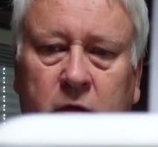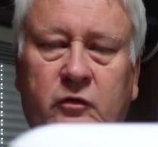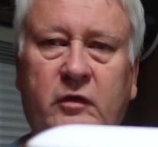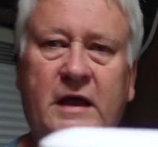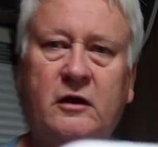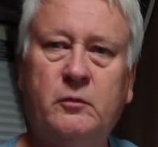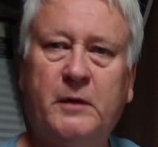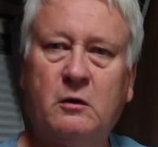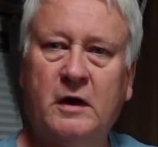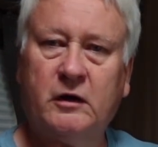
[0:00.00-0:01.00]
So that could be
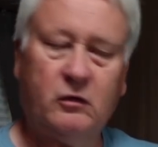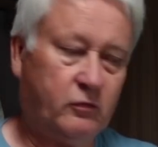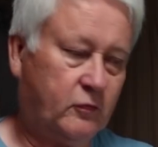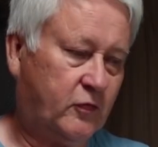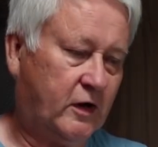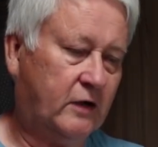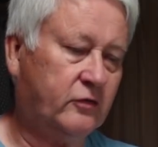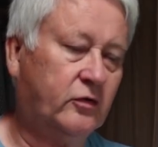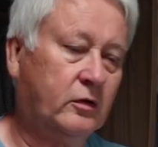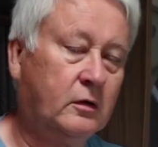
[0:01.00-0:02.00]
quite useful for
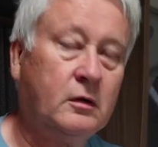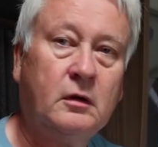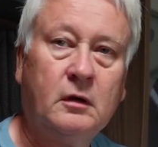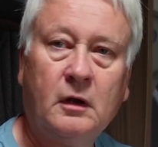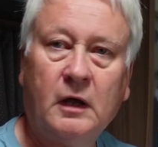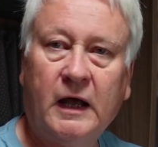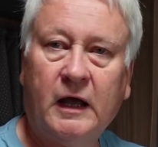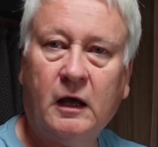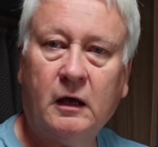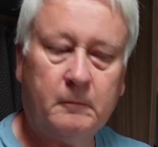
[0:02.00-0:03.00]
us
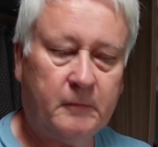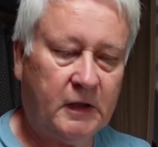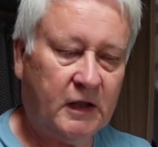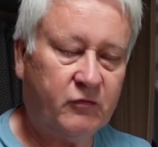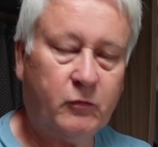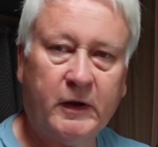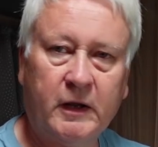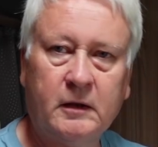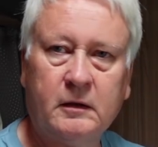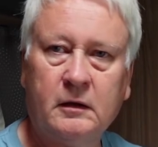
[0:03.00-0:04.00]
if we
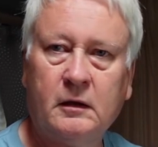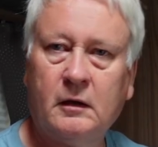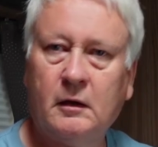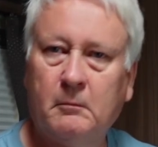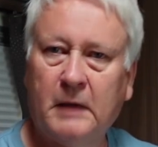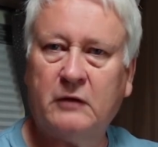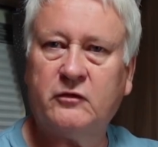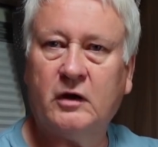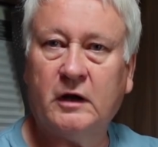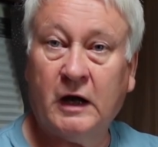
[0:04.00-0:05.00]
mount
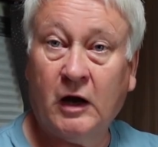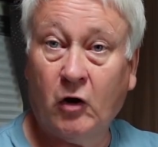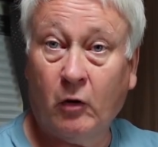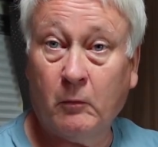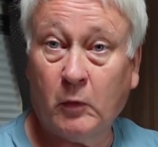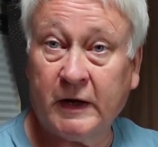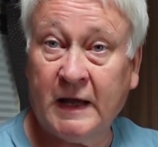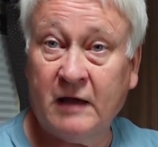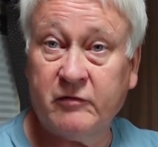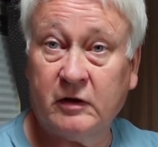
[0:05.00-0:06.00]
it at home. We can
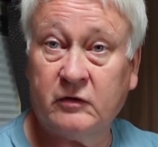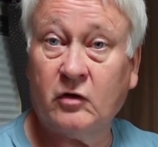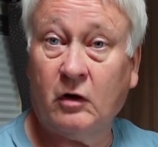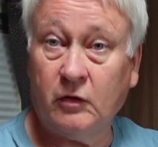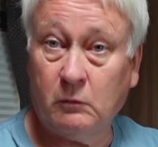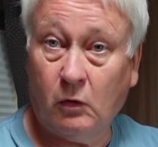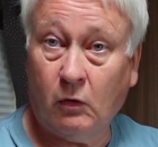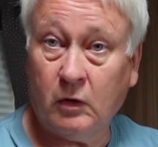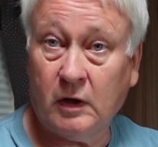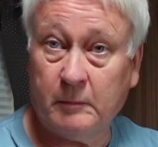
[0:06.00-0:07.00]
have it on the
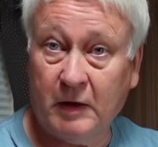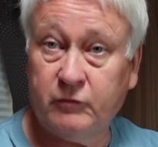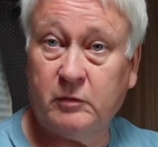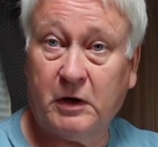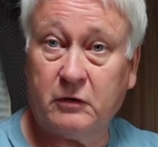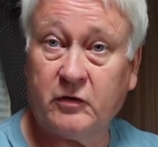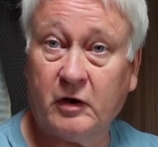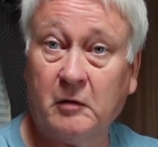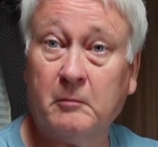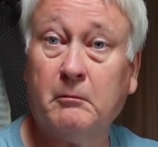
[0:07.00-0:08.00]
wall above the
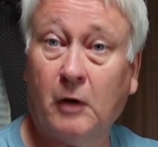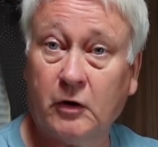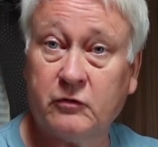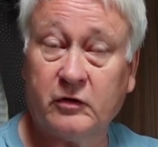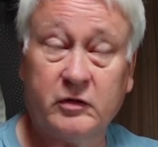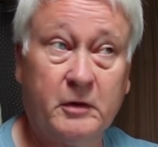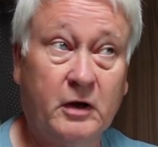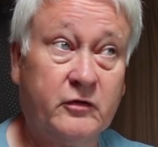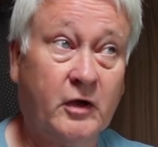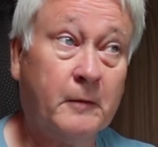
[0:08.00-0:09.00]
motorhome, monitoring the
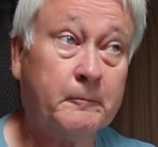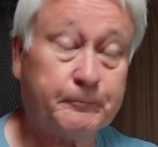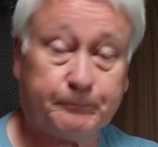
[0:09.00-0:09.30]
motorhome,